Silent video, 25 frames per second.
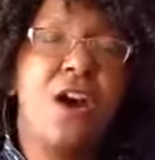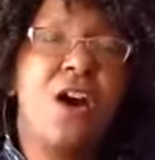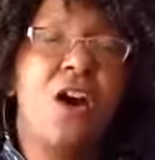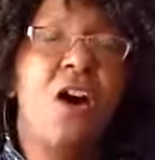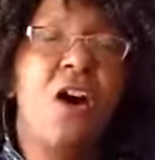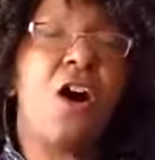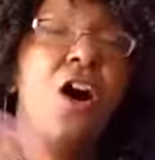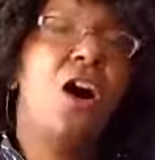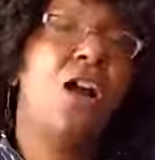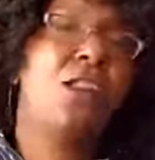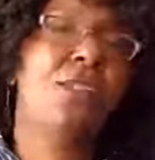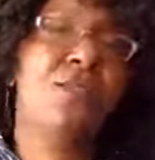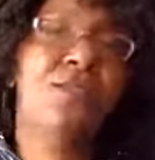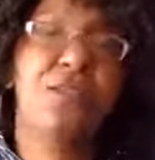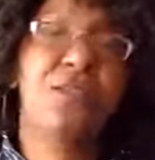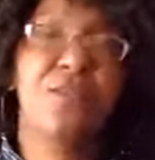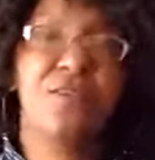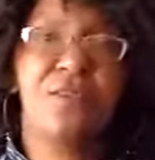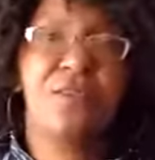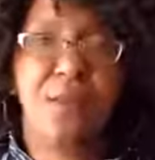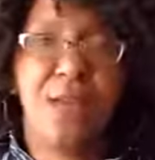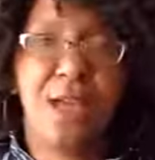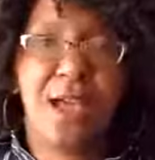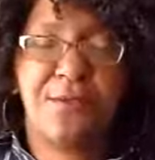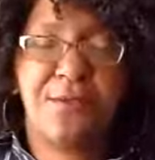all of
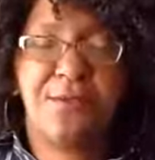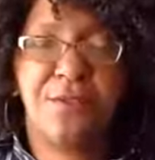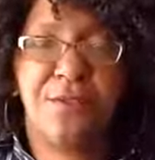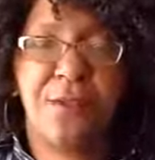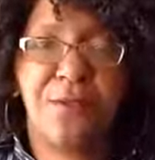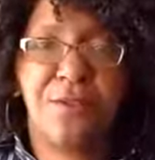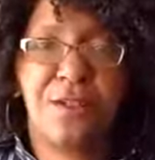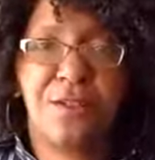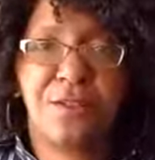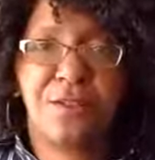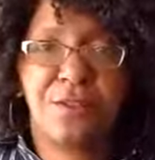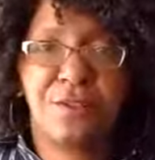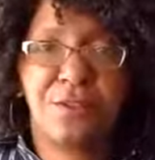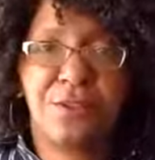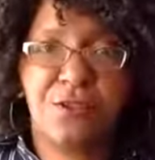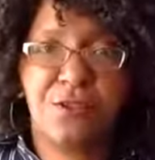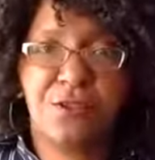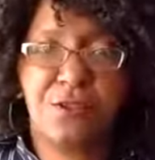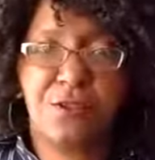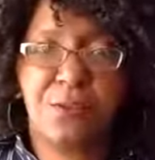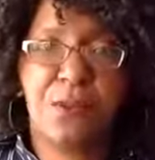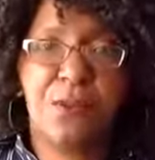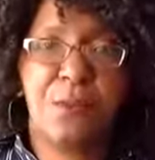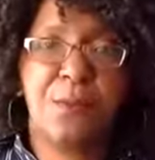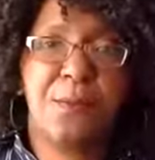those platforms are
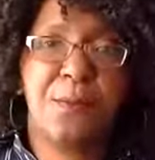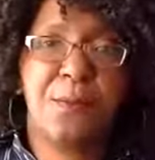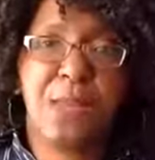searchable,